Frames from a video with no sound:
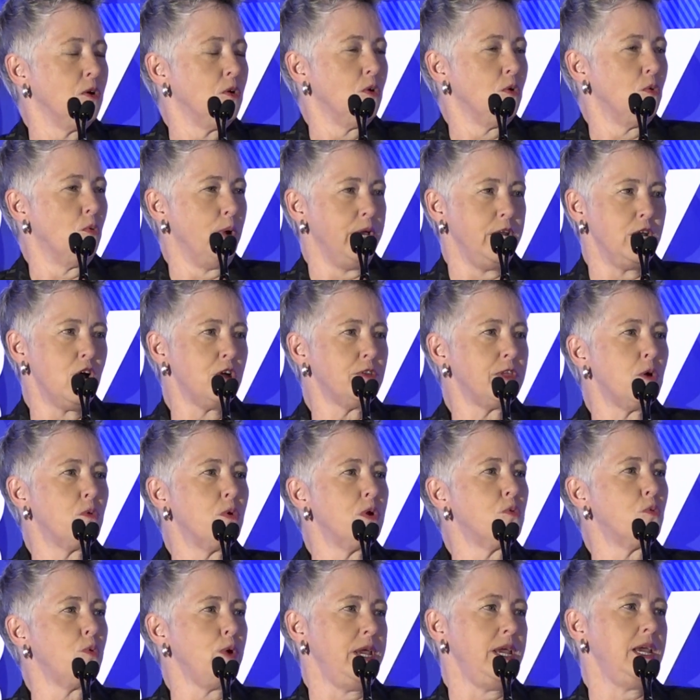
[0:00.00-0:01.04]
We know that
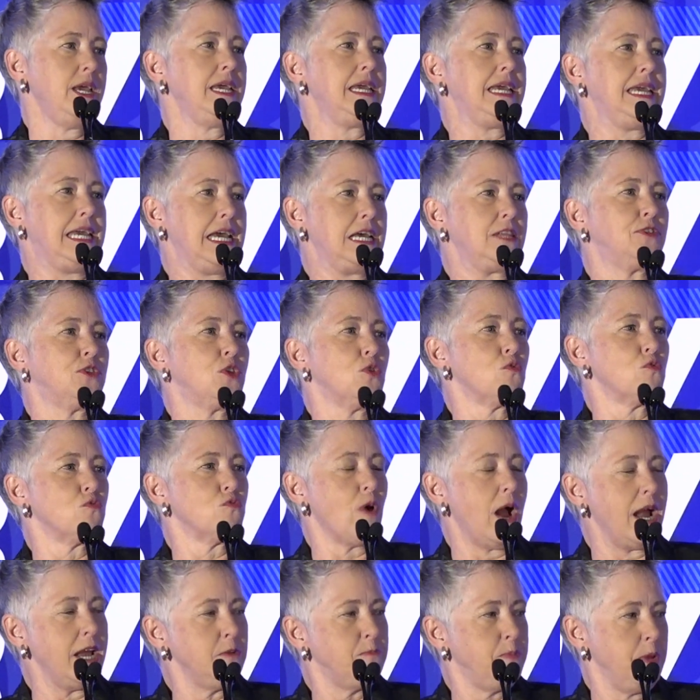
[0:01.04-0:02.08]
when we get the
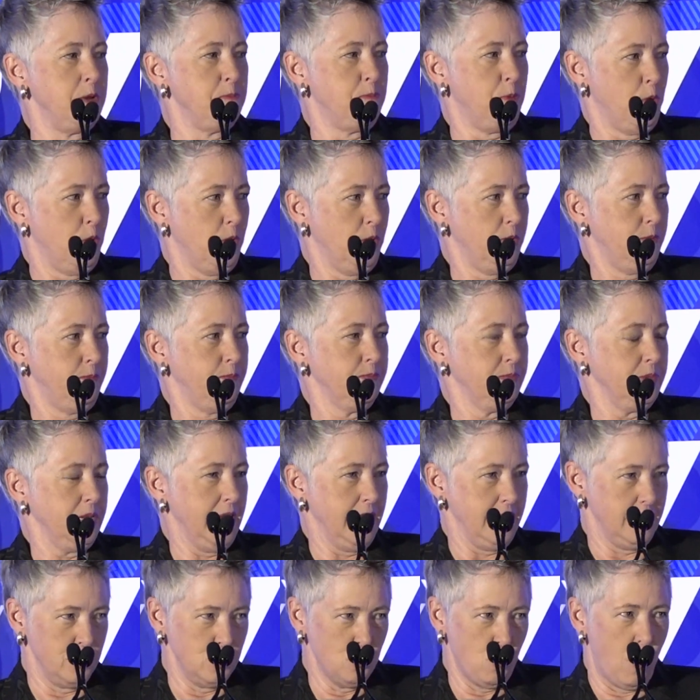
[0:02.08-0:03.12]
right people
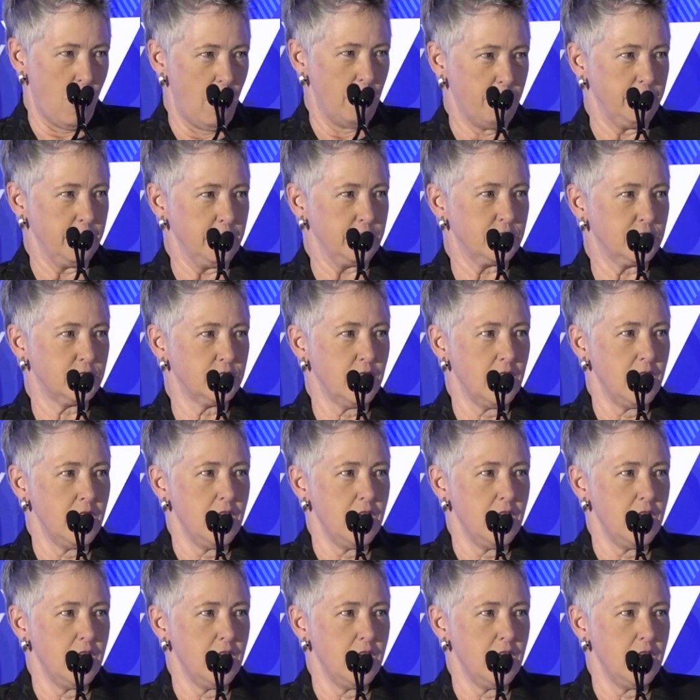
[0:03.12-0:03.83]
into office,